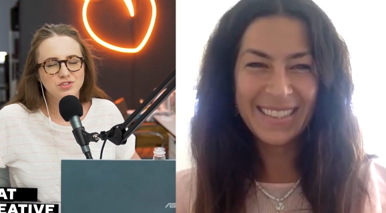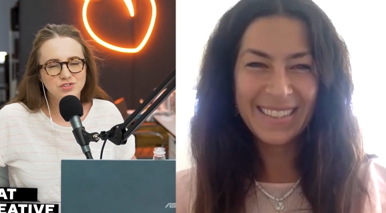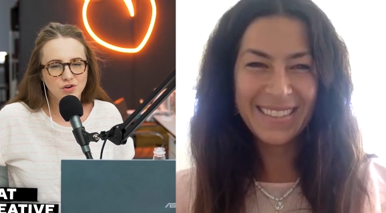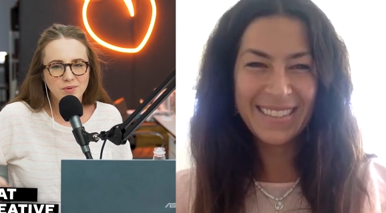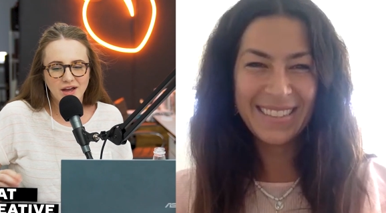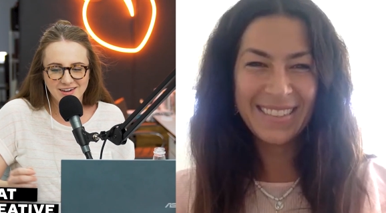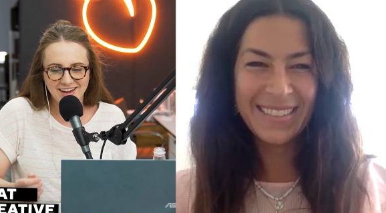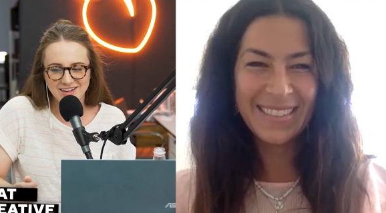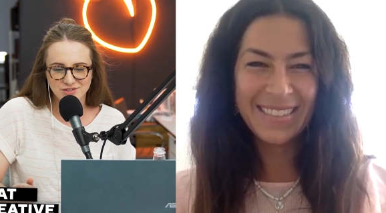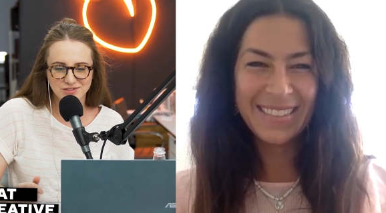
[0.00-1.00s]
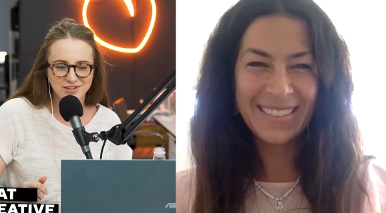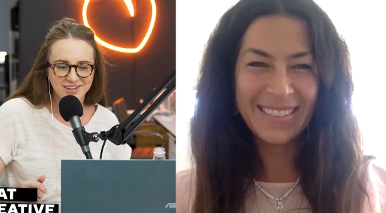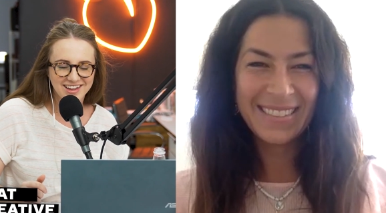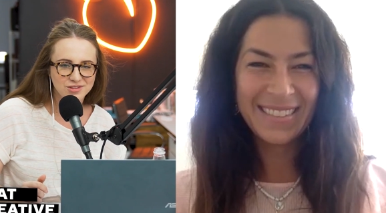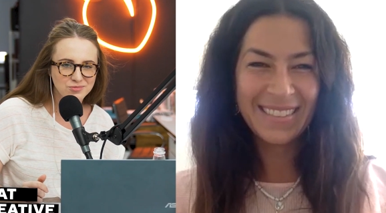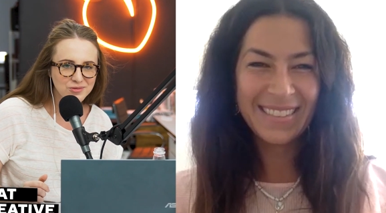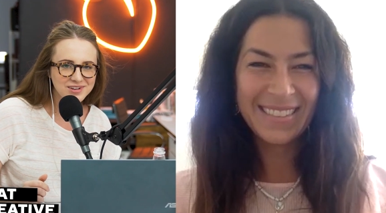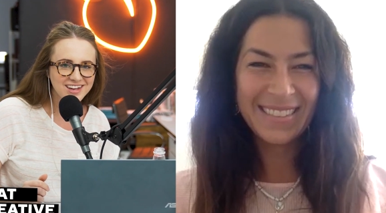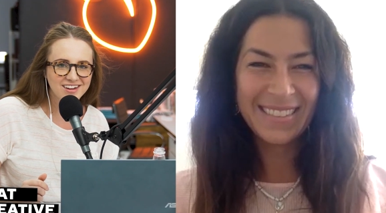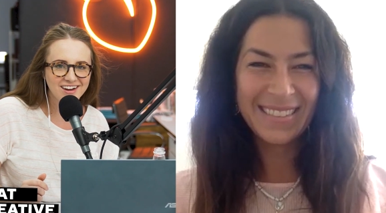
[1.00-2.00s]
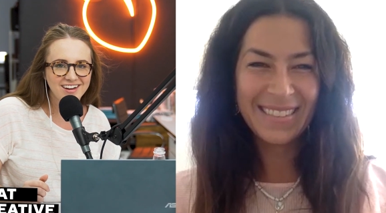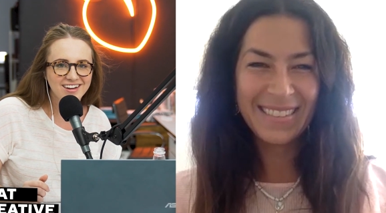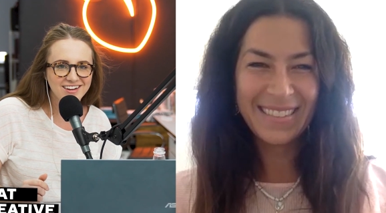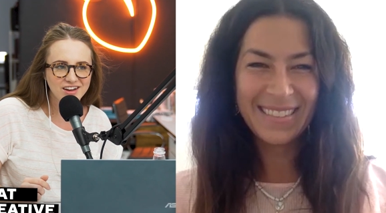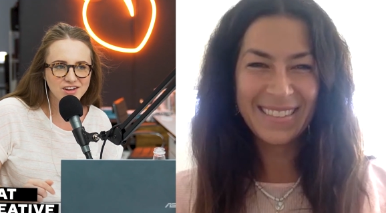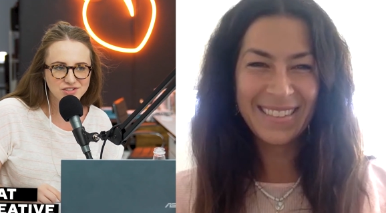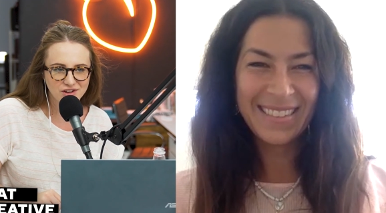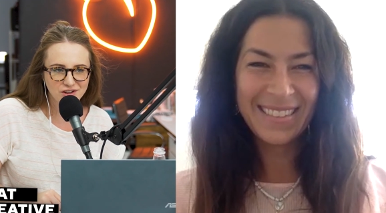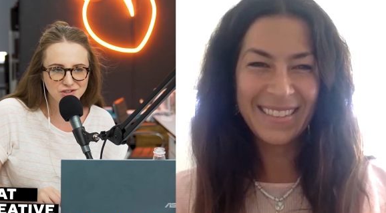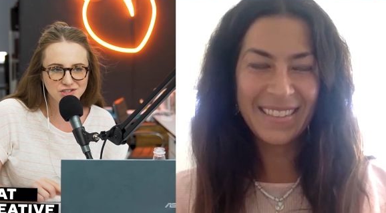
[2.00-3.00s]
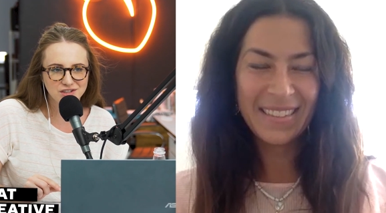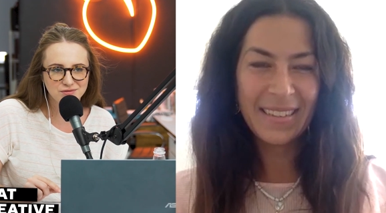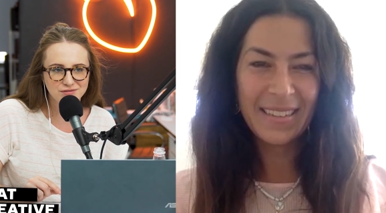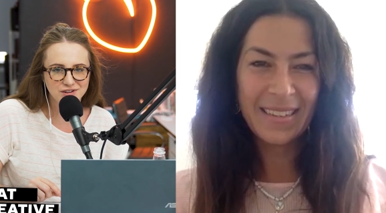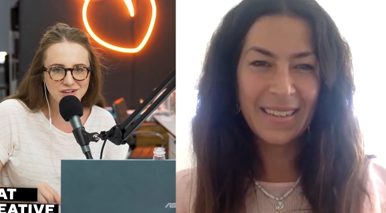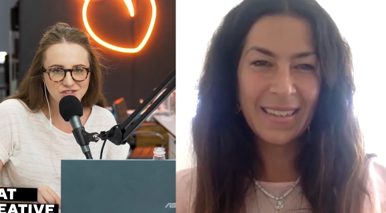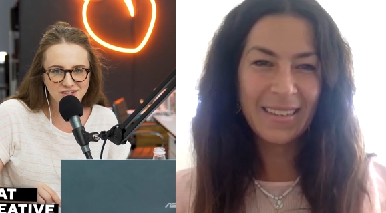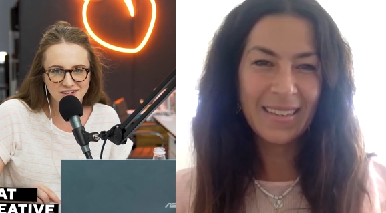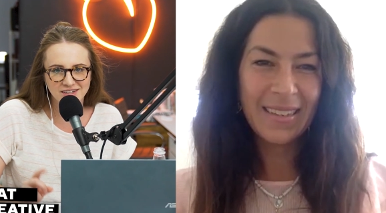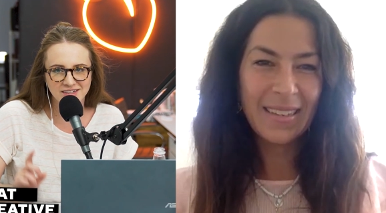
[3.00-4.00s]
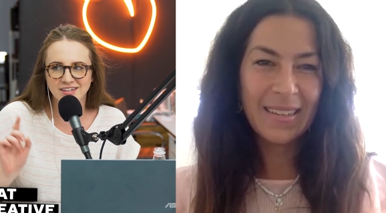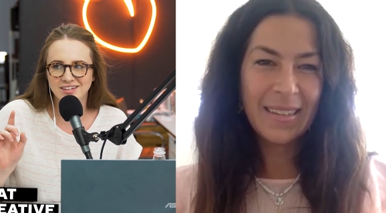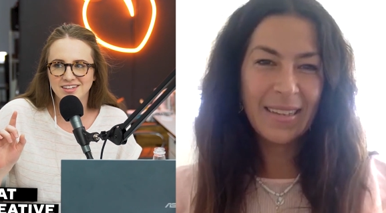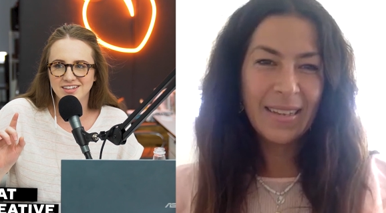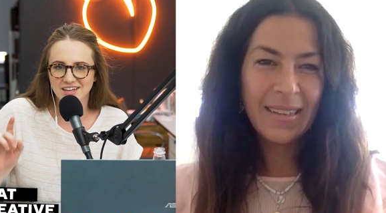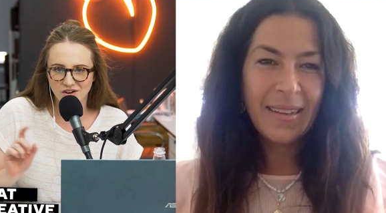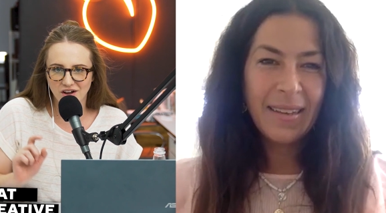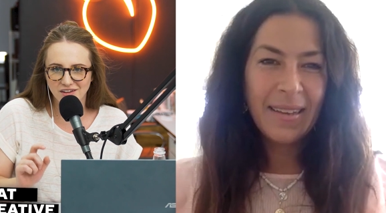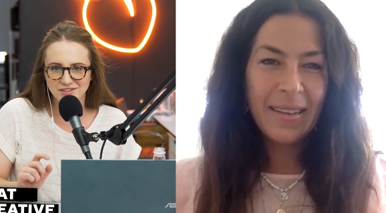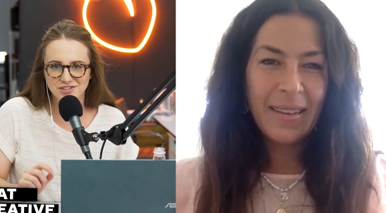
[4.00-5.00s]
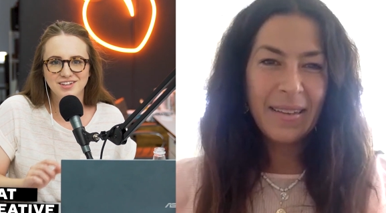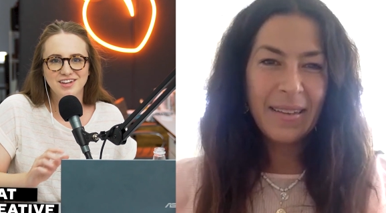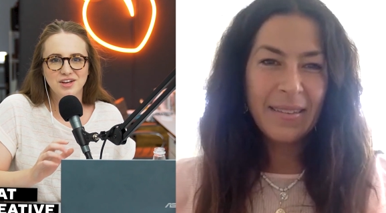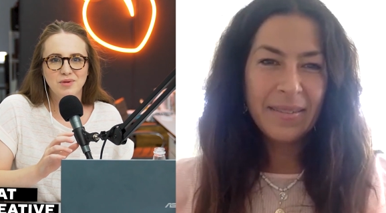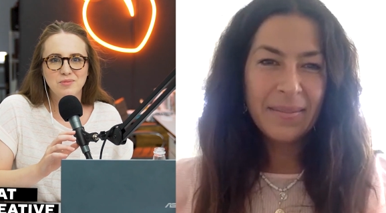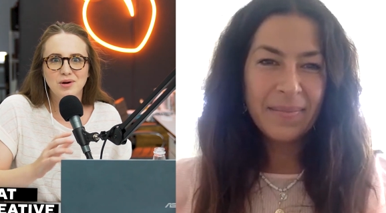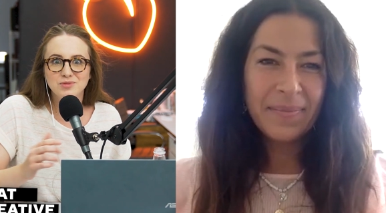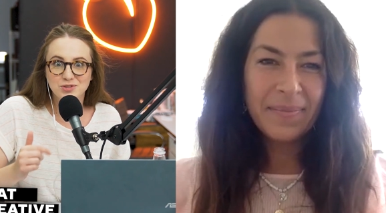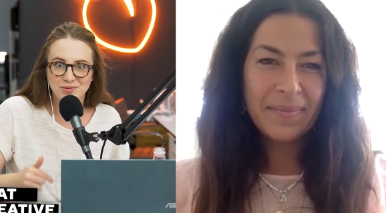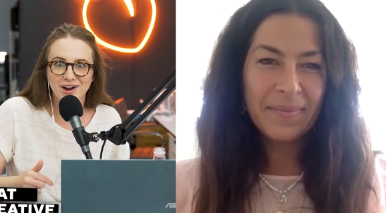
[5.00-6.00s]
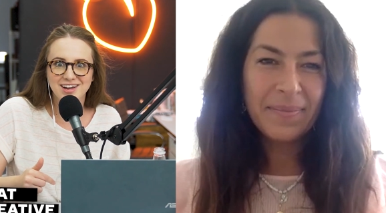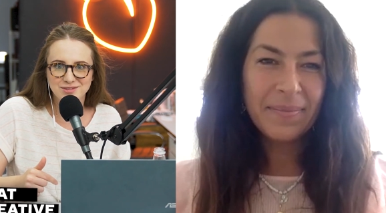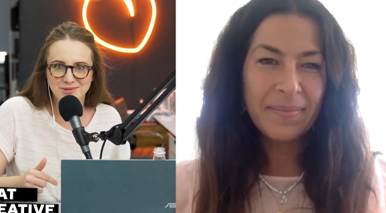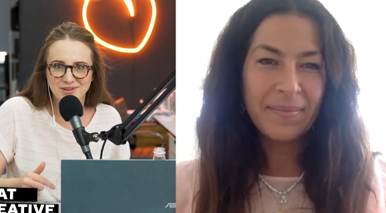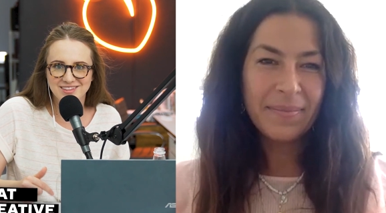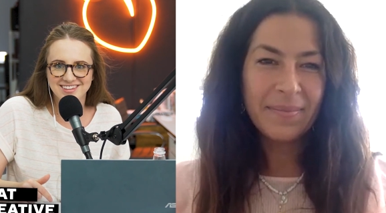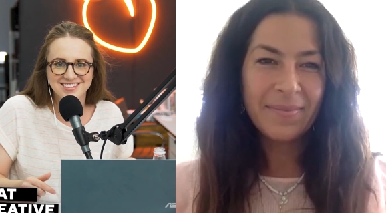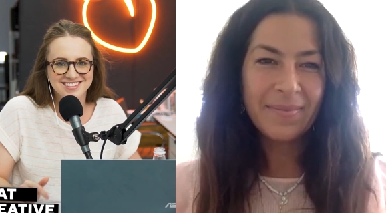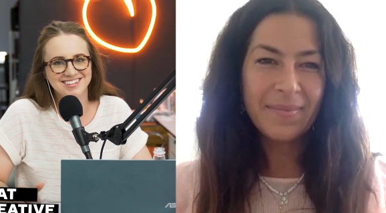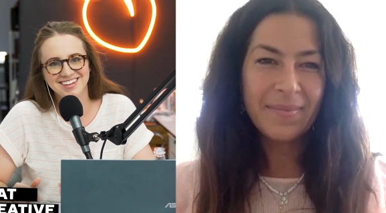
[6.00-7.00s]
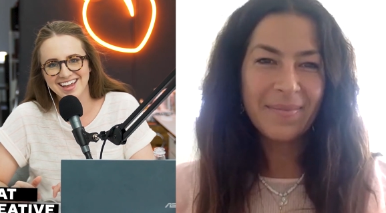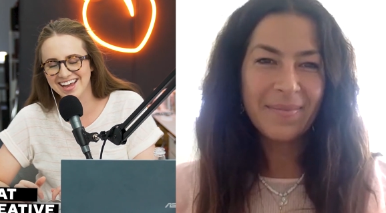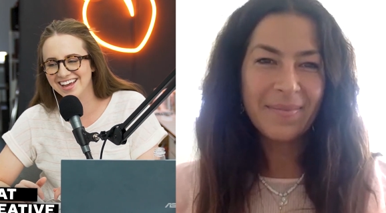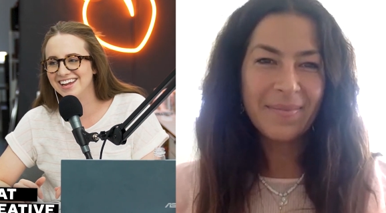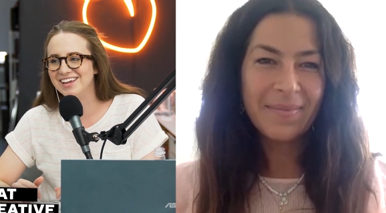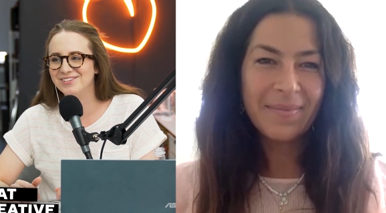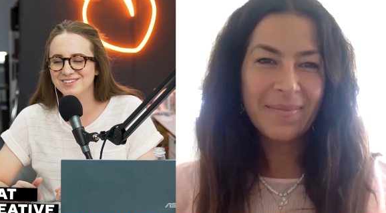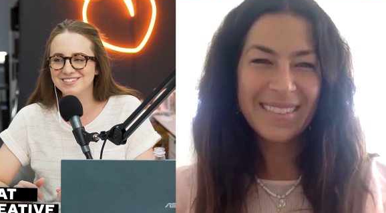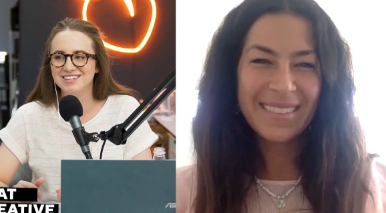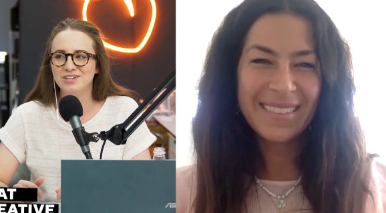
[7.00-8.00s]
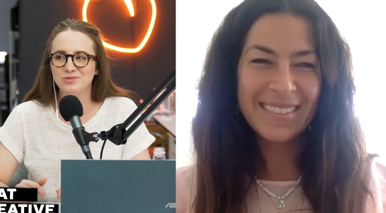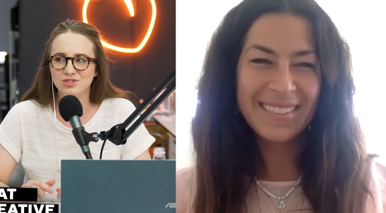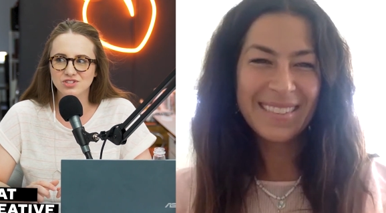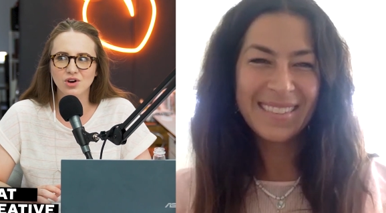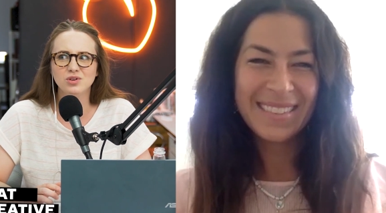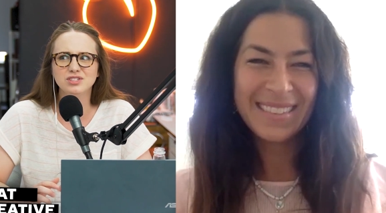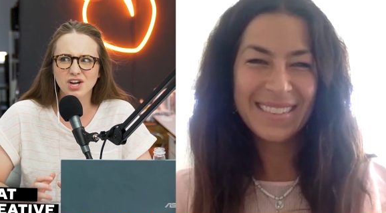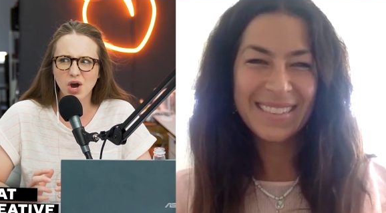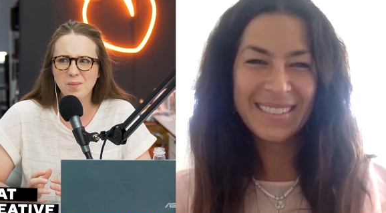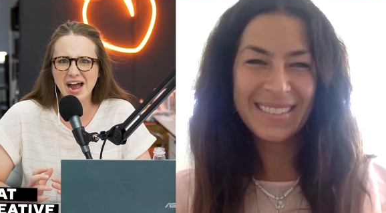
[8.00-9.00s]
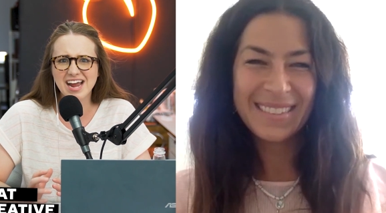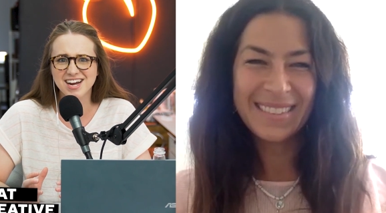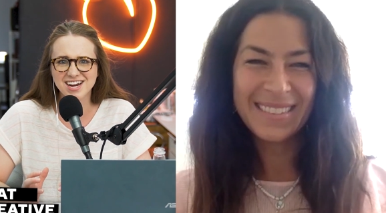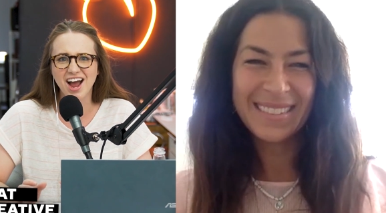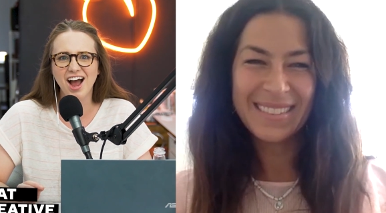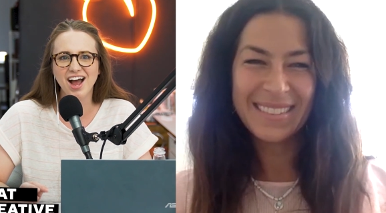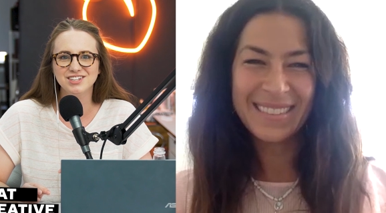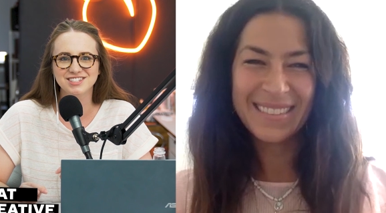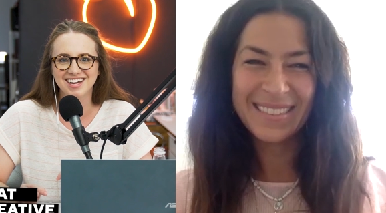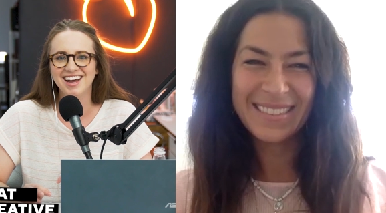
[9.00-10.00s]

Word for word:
Speaker 1: so bad in high school. And the moment I got a scholarship for engineering in college, my mom surprised me with these. And it was, it was so, it's like, oh my gosh,